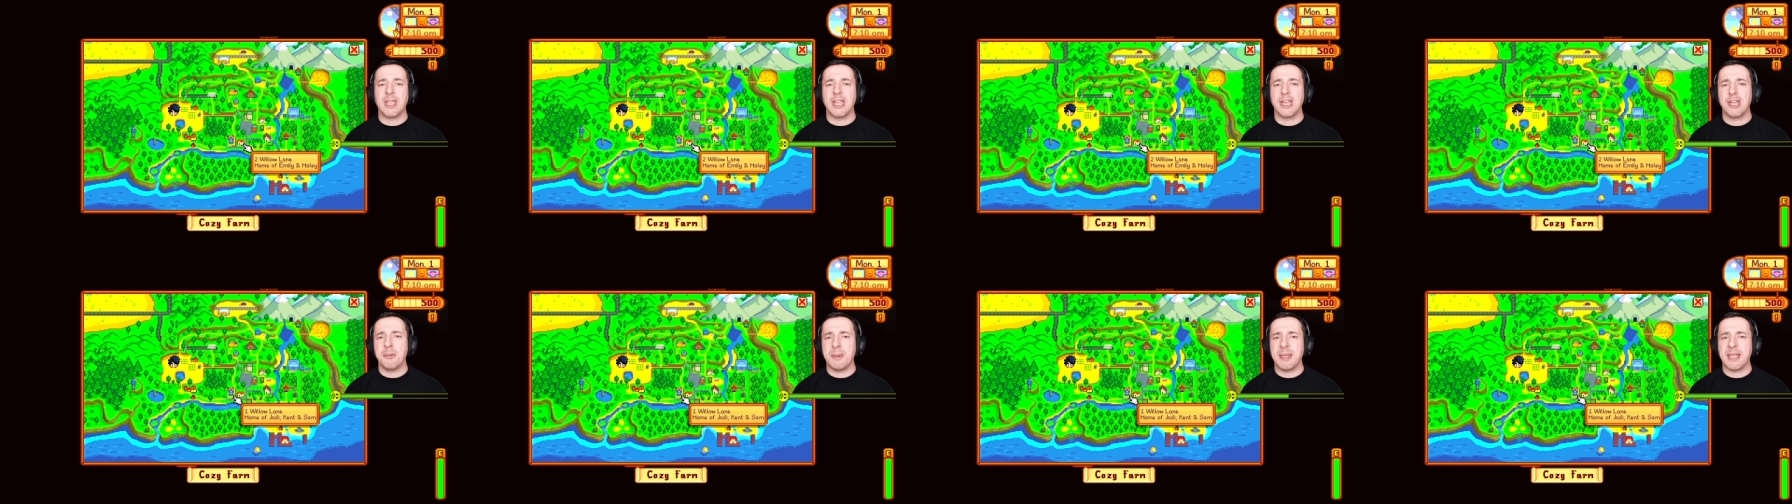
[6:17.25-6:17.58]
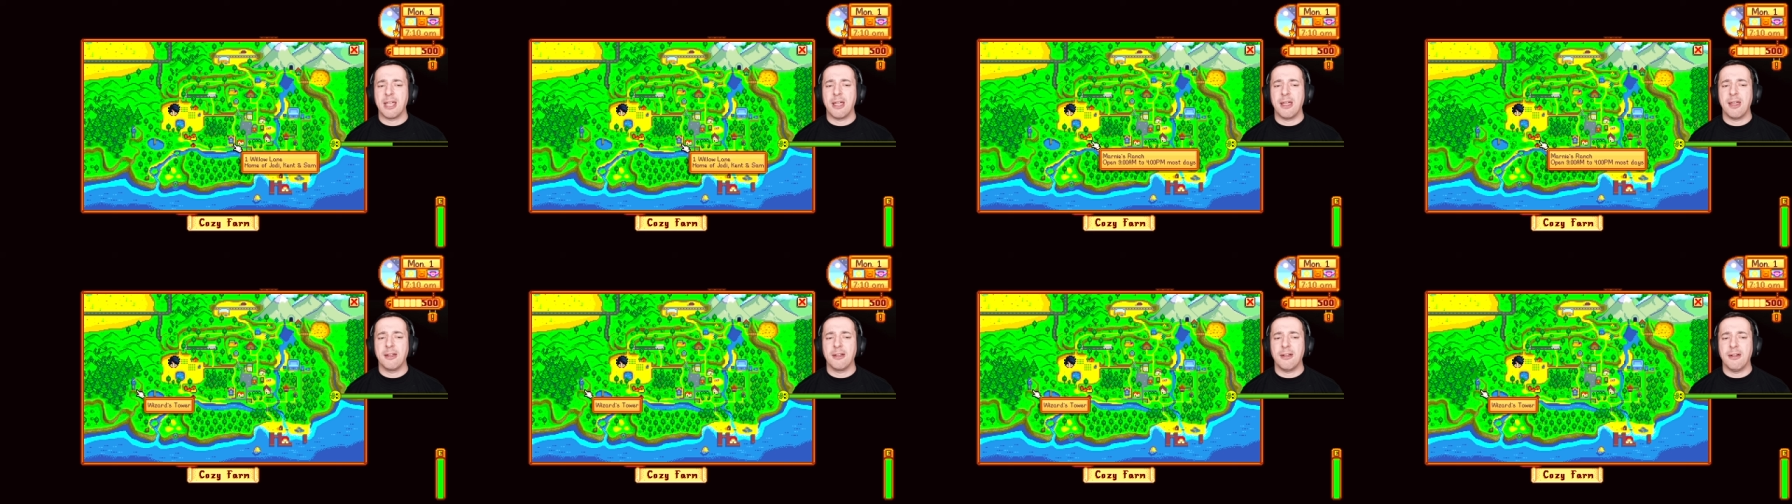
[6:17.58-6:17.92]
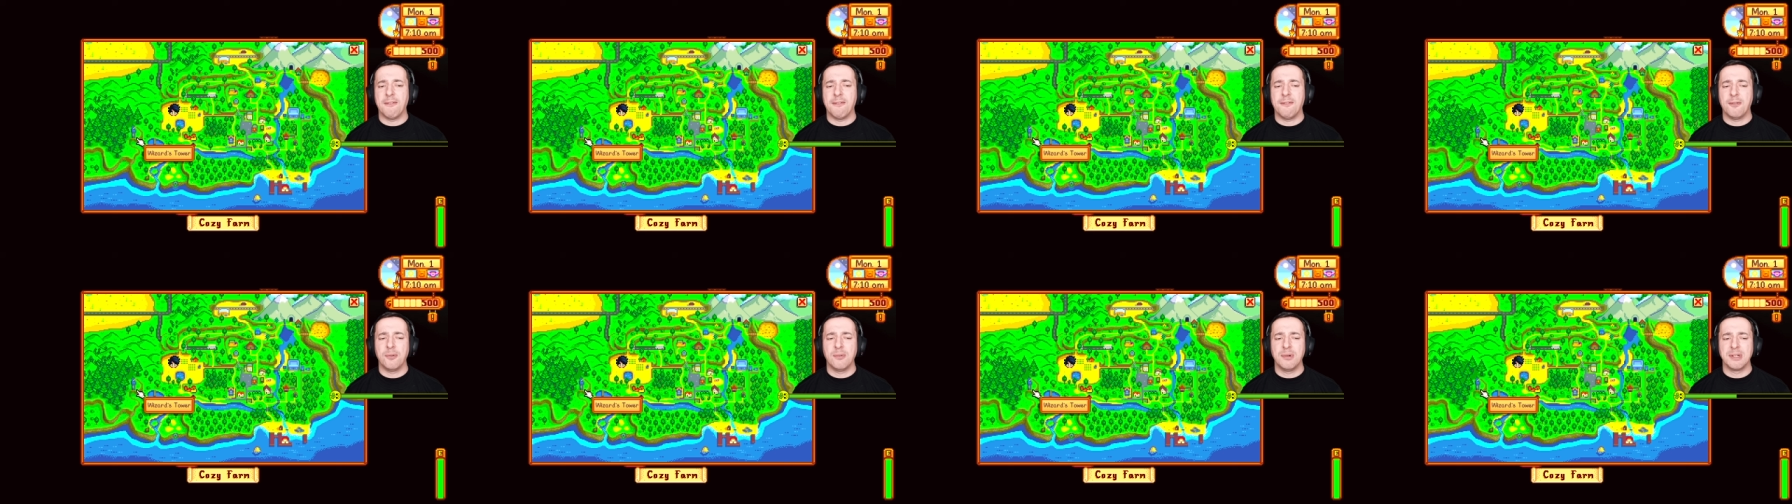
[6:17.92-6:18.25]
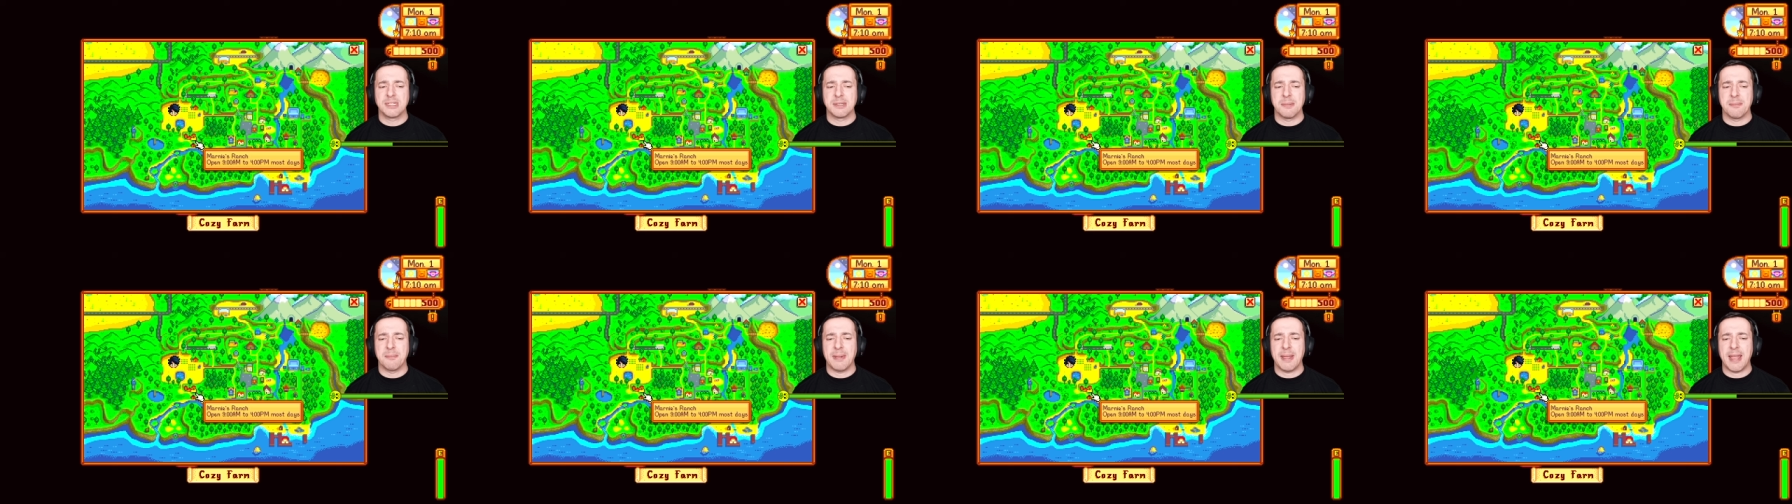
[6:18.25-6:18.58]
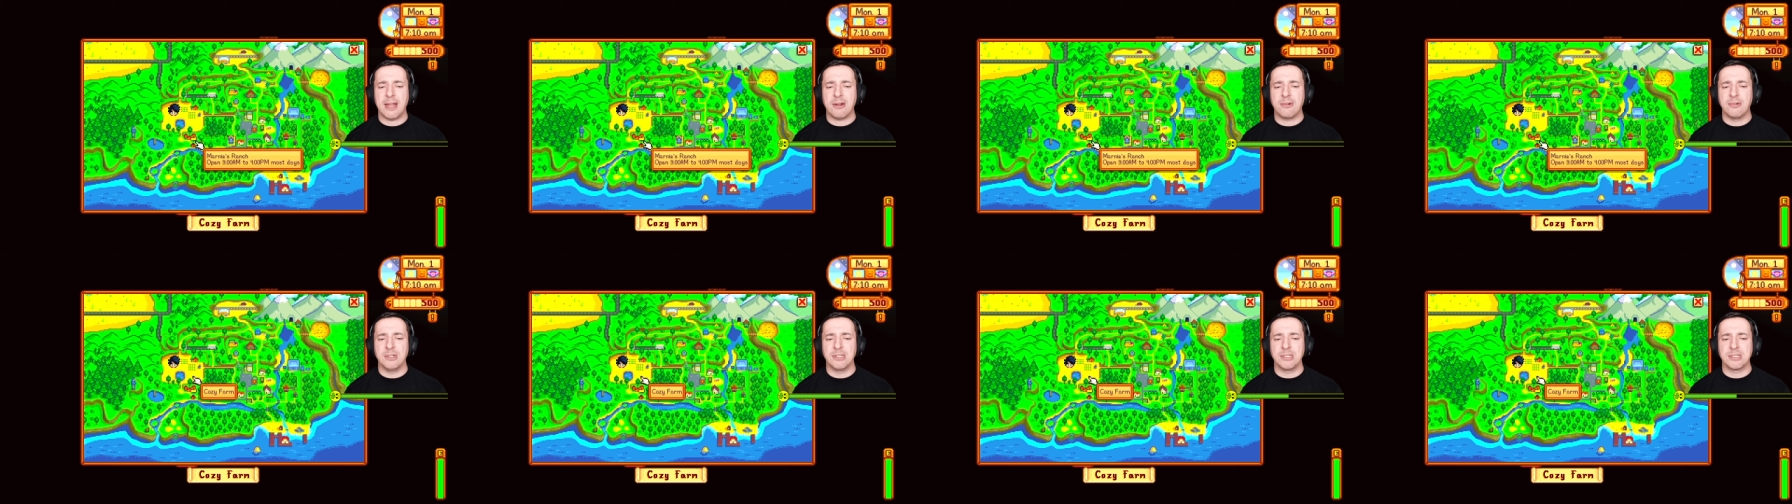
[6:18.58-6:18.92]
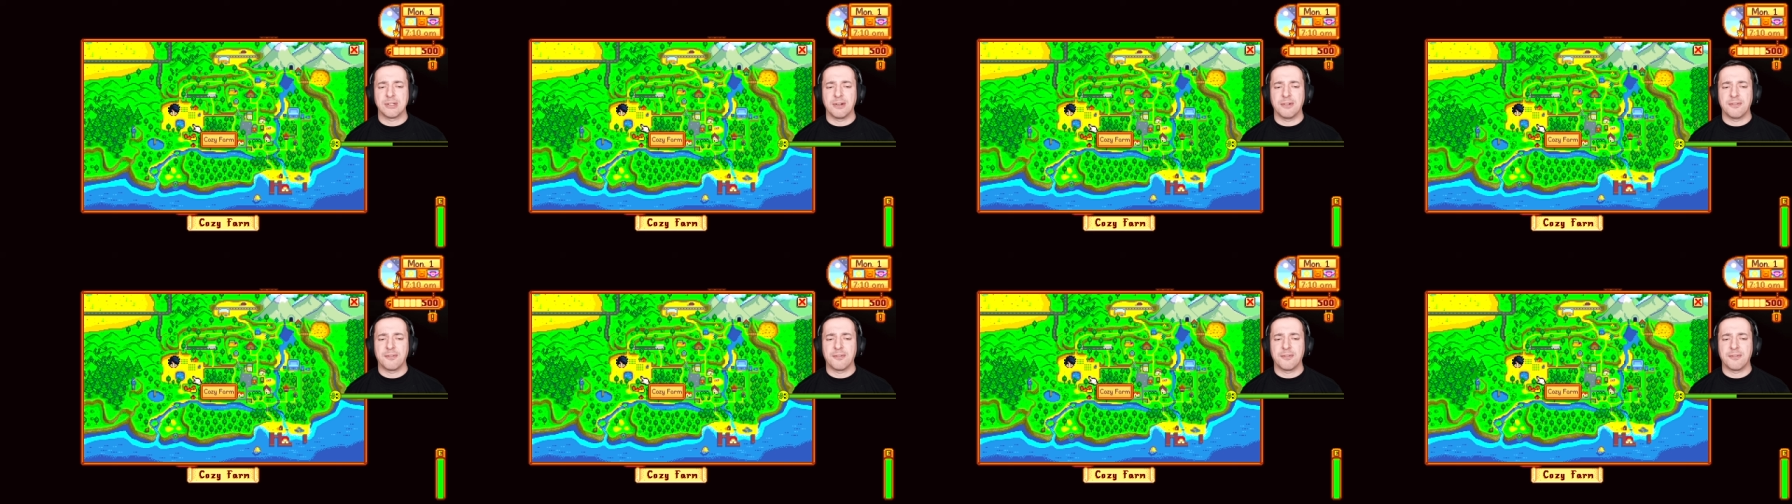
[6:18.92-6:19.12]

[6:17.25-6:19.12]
Then you'll be going forwards and backwards